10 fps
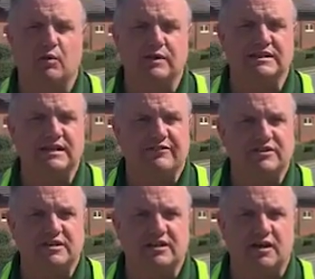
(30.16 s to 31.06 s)
We
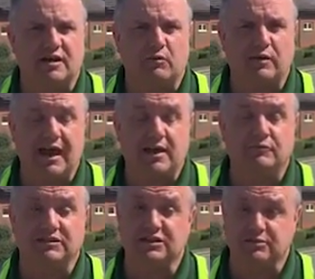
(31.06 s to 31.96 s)

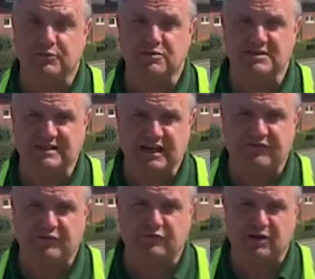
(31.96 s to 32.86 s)
distribute today from the